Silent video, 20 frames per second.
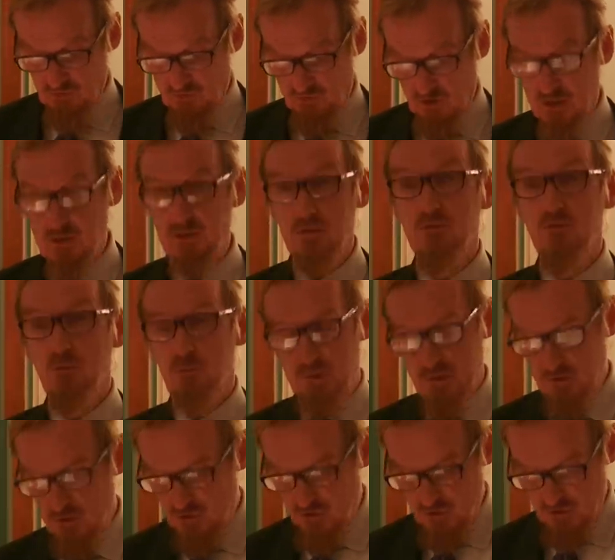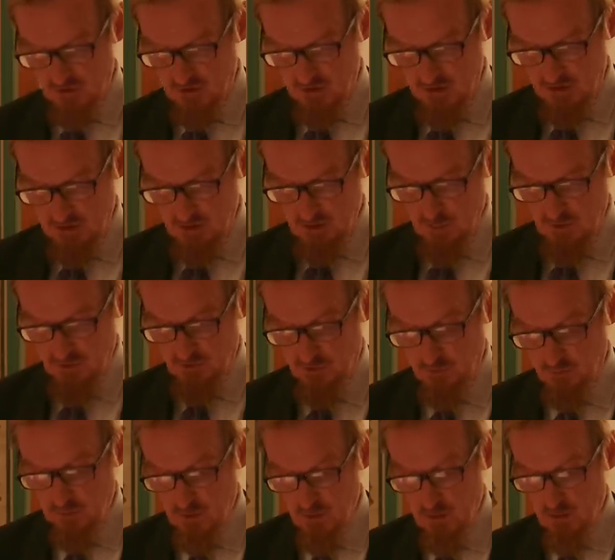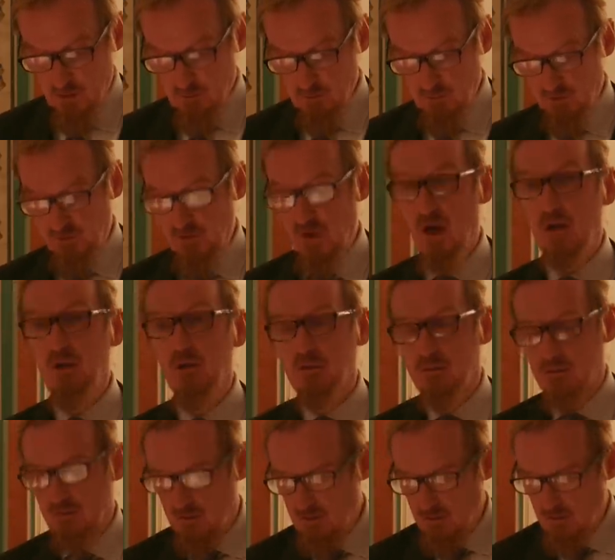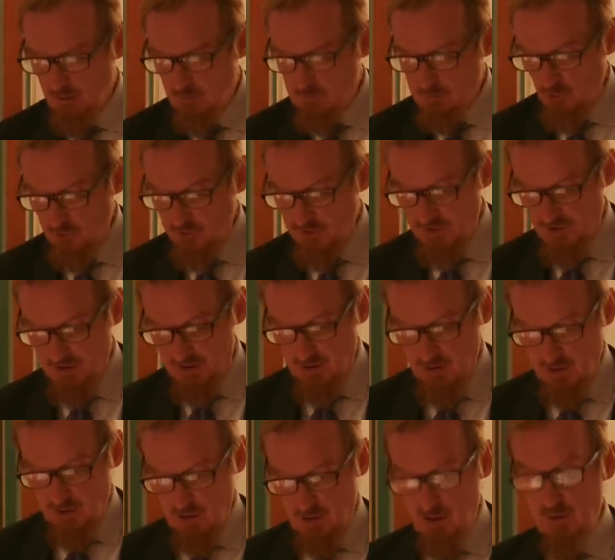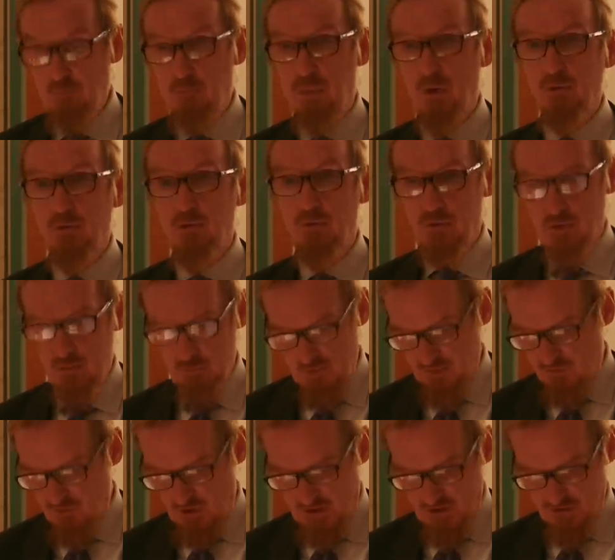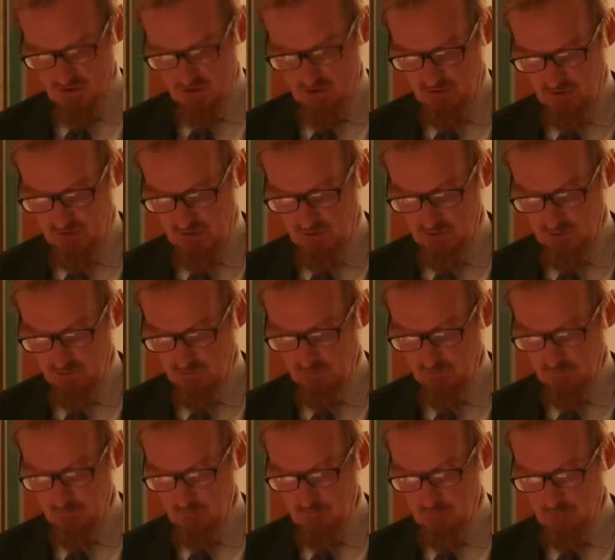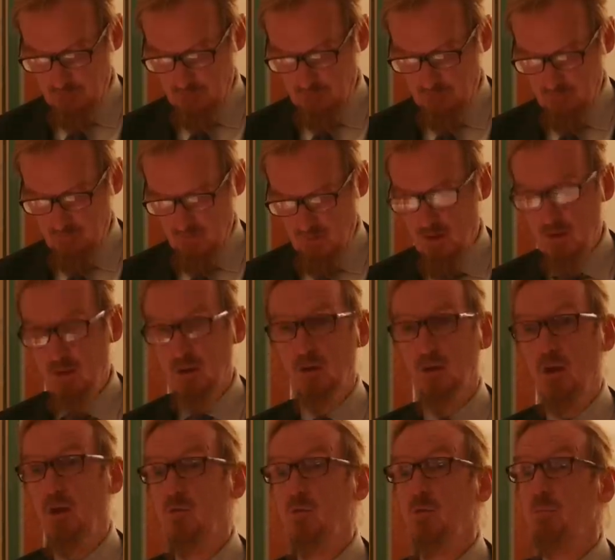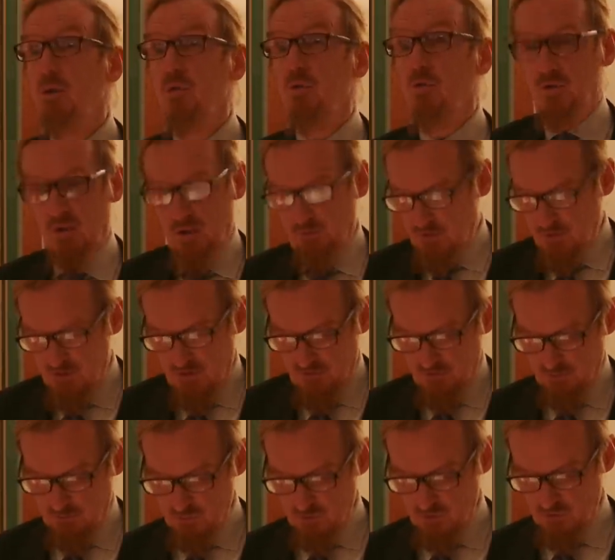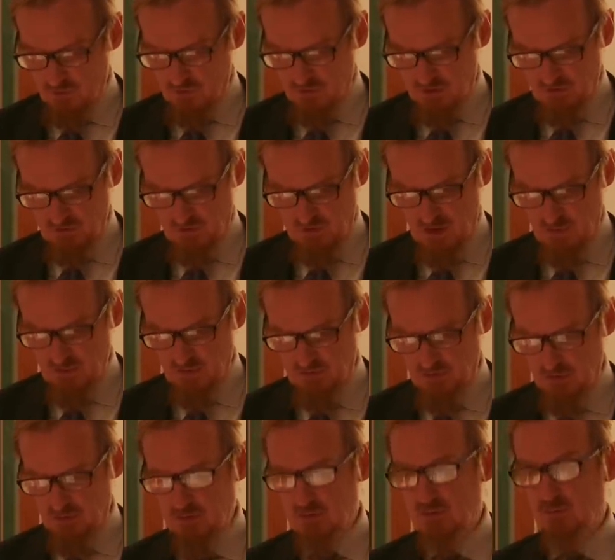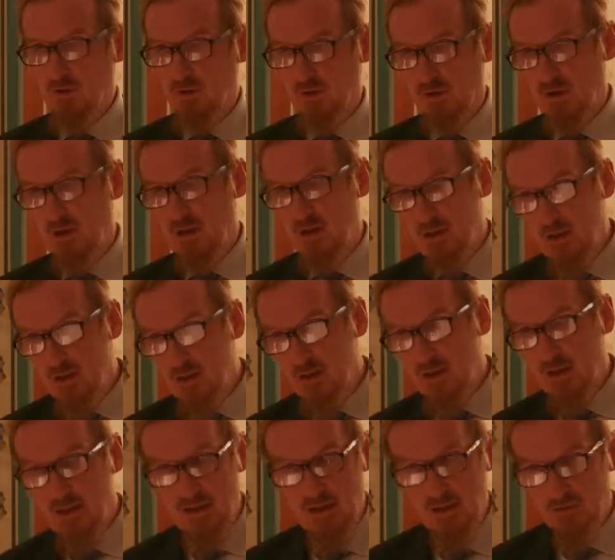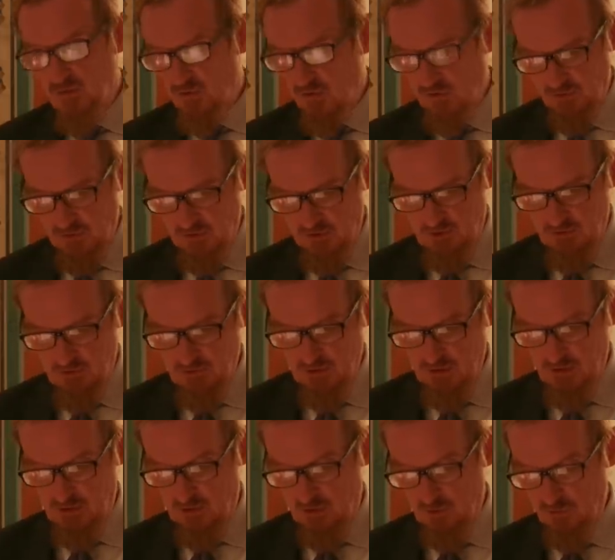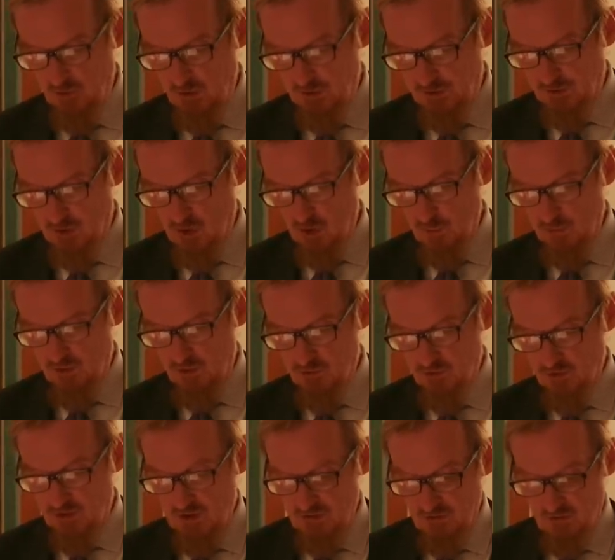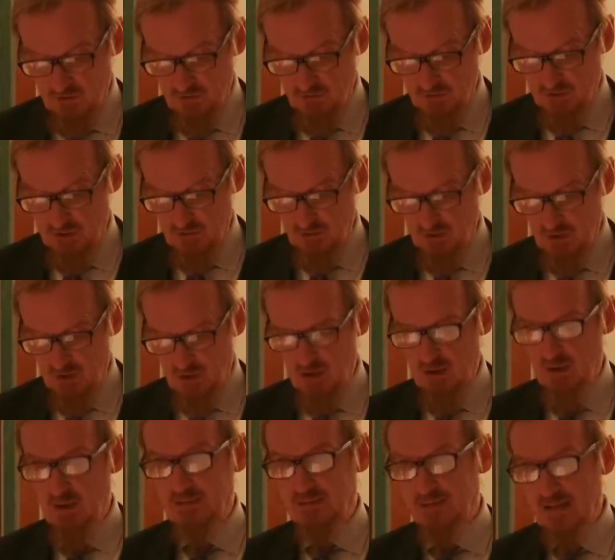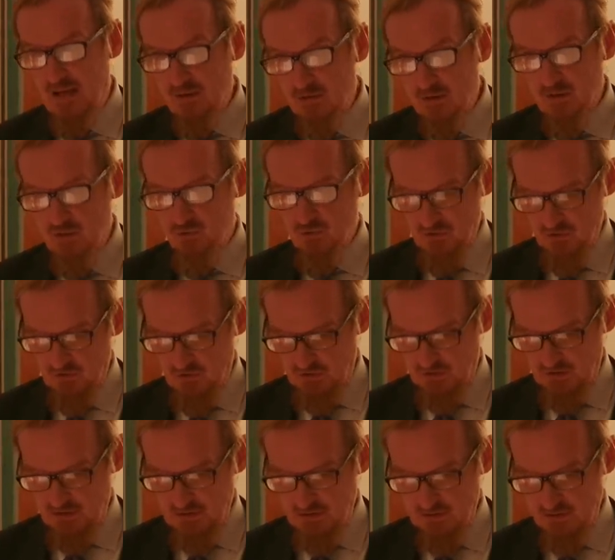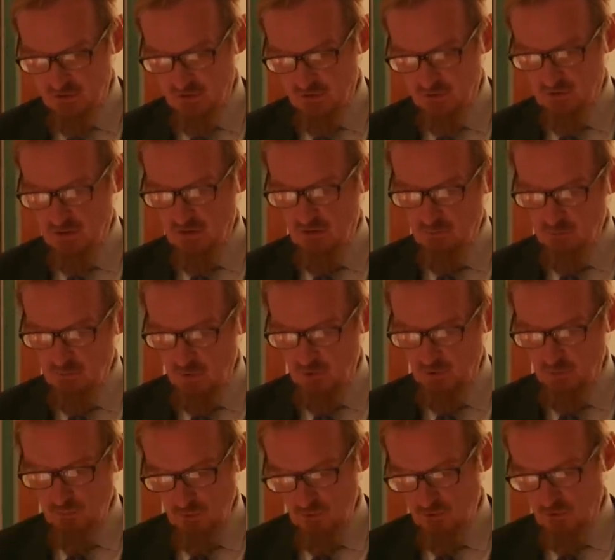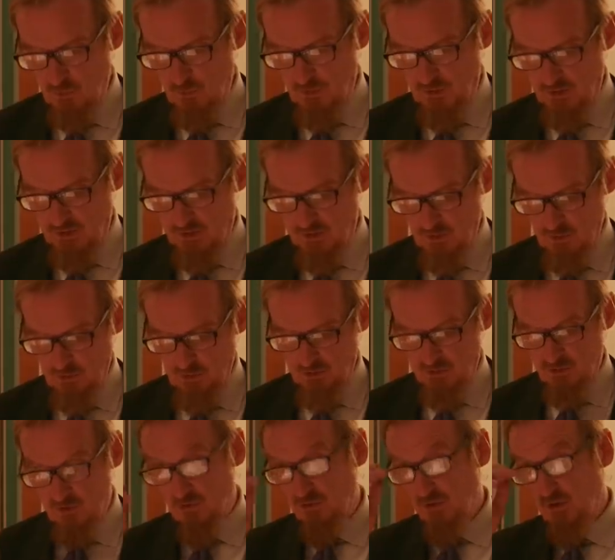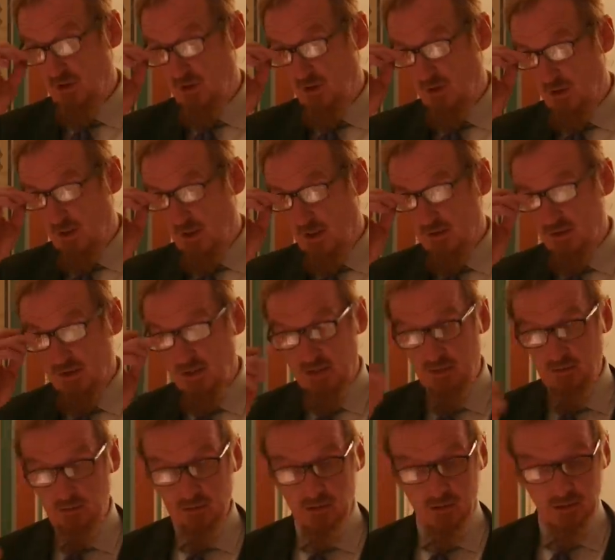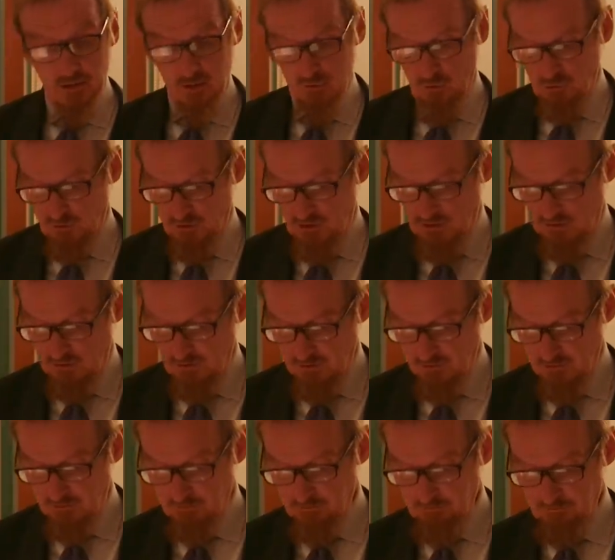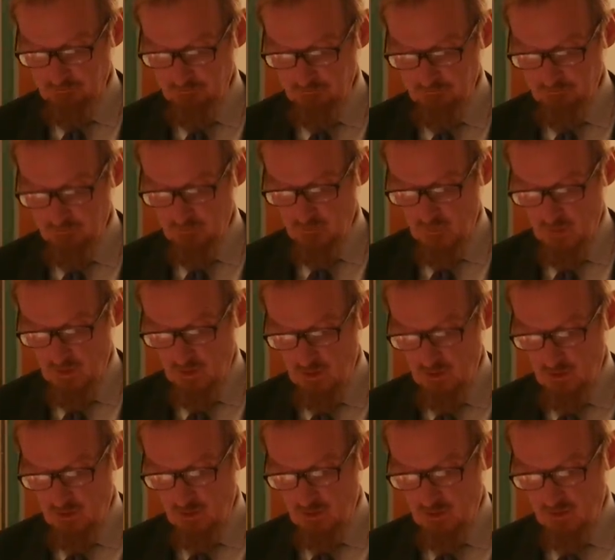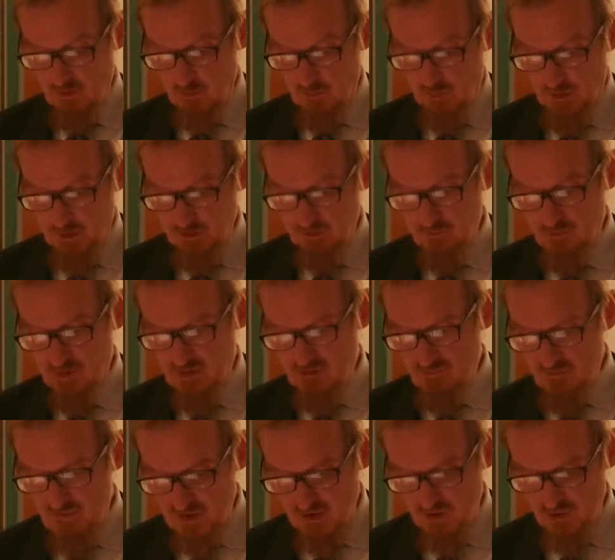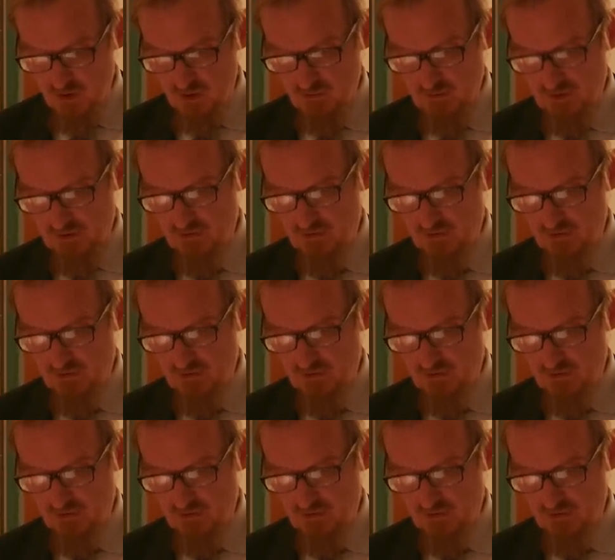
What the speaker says: the study of Persian kingly wisdom, Plotinus, botany, and borrowed midrashic tales. to impose our own assumption that Islam is ultimately a linear exercise in Quranic commentary is, he says, a characteristic elision of modern Muslim ideologies and an elderly Orientalism. It is part of the invention of